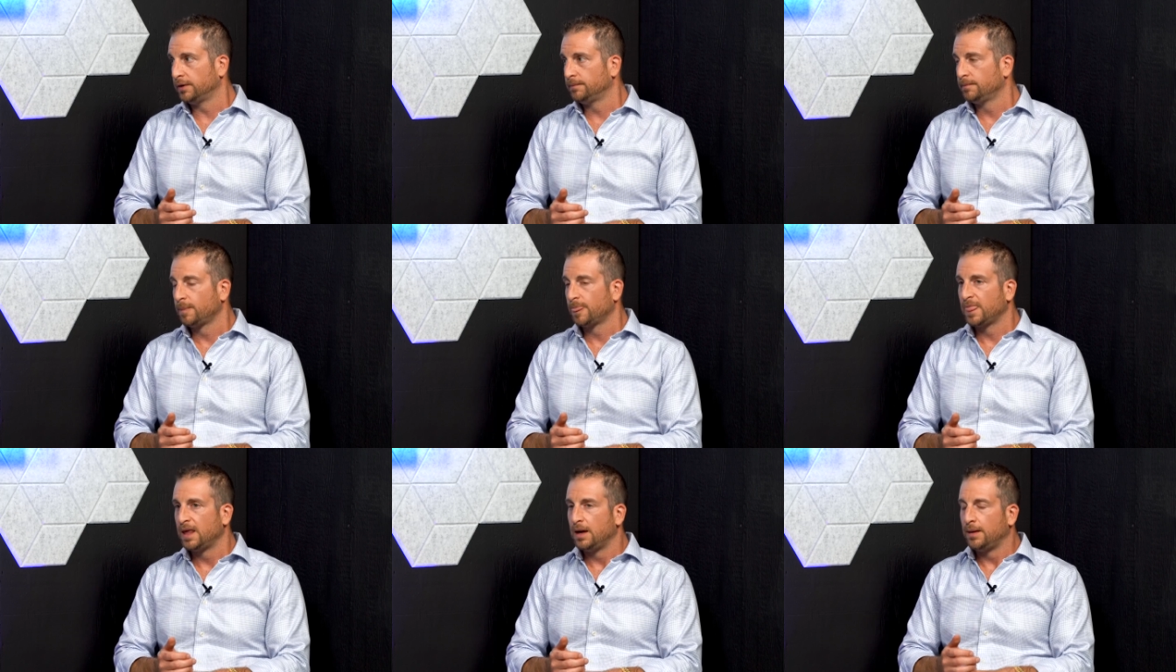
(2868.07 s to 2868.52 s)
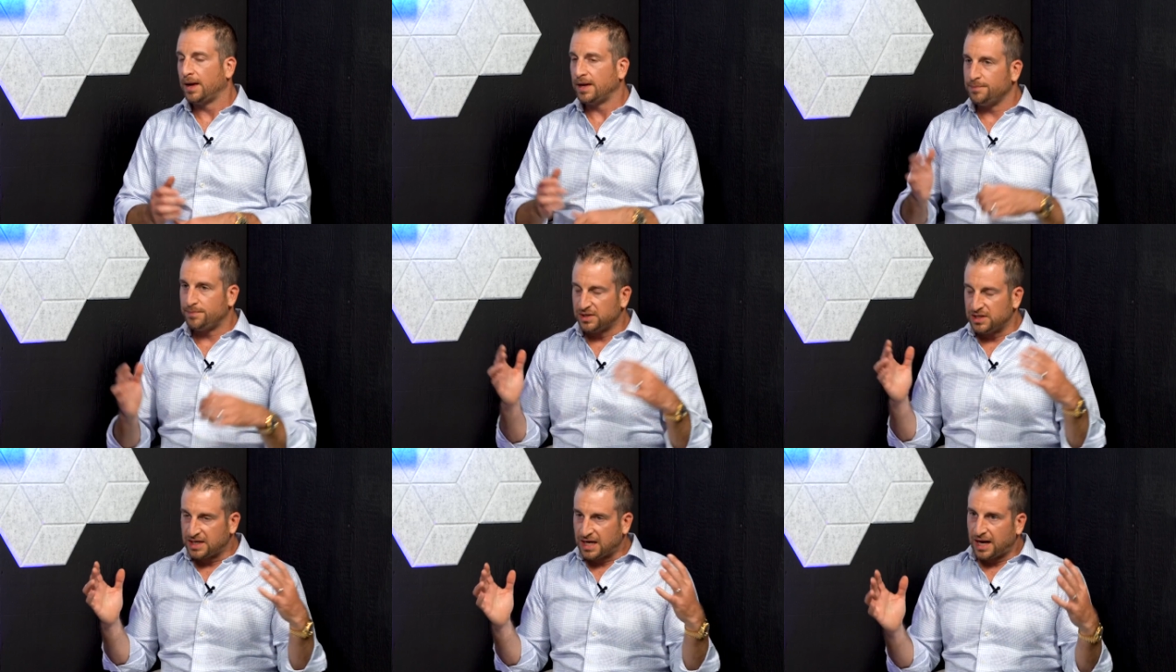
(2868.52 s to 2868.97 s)
Right.
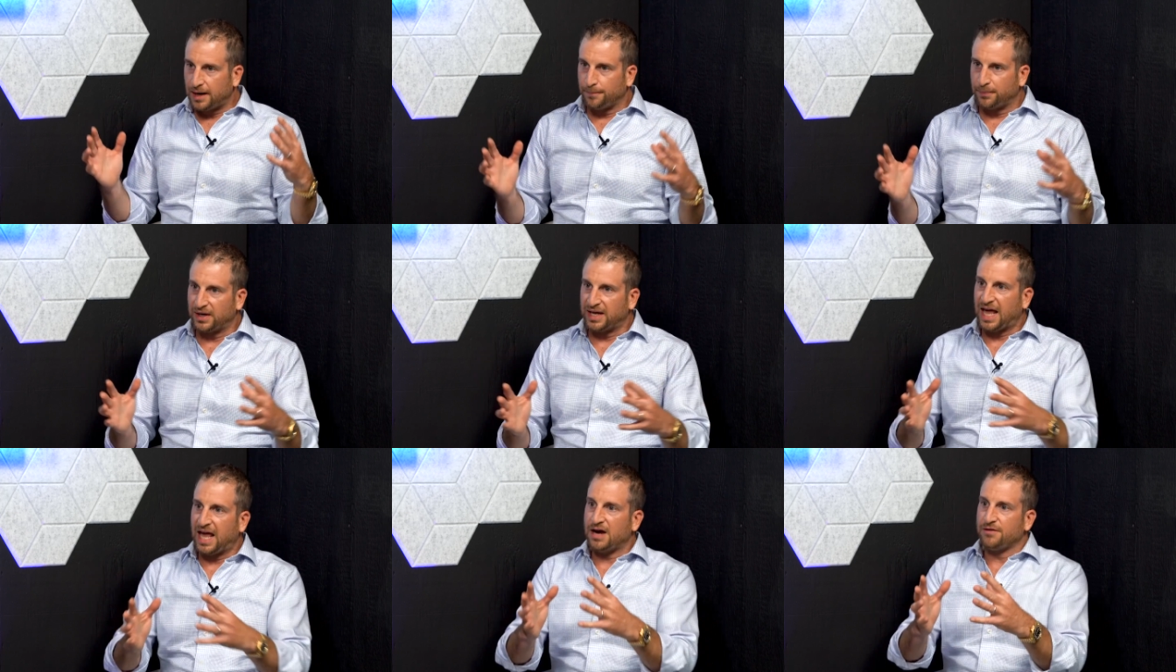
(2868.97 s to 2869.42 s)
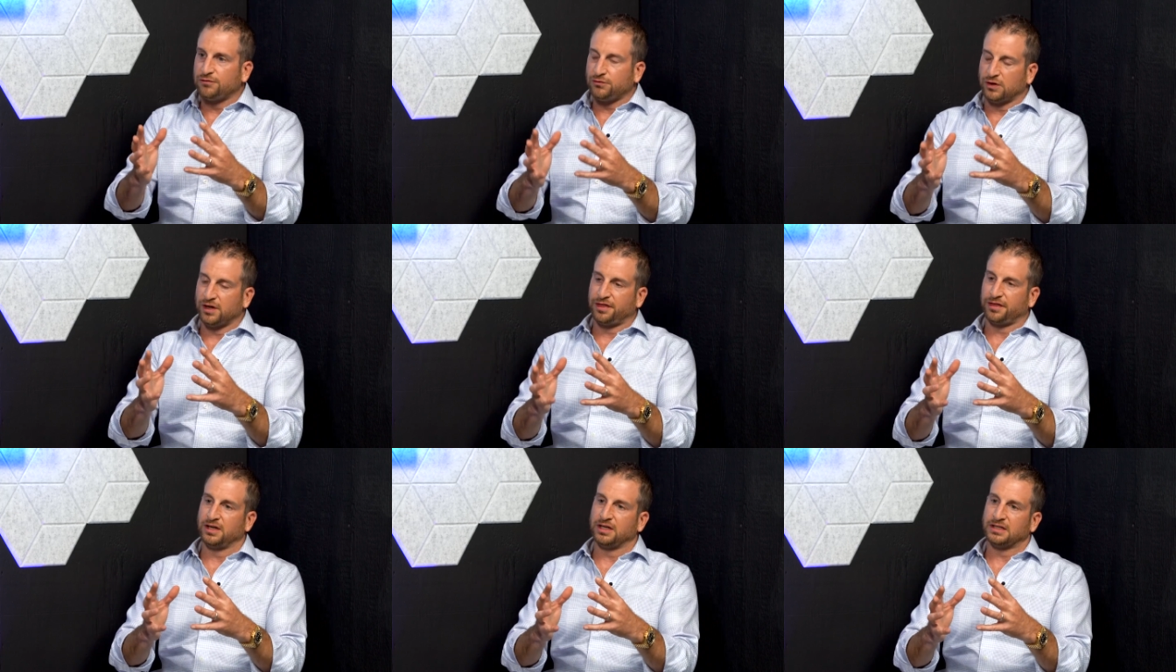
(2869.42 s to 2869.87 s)
But you got to bring
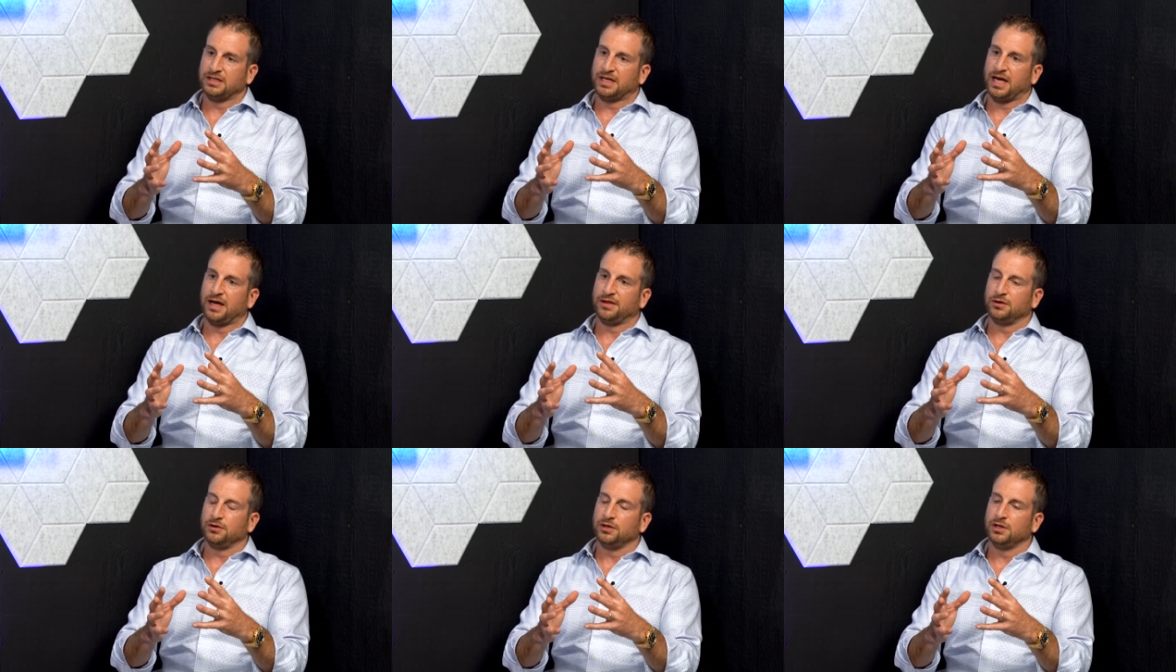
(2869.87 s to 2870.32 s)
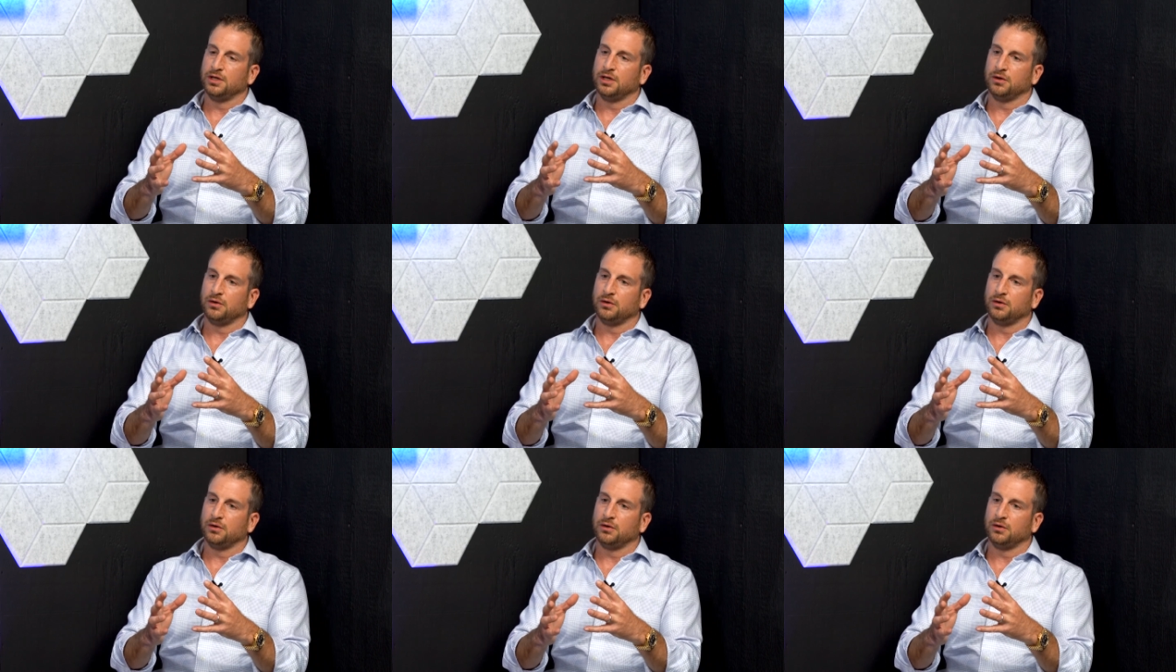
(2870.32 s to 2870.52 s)
everything together.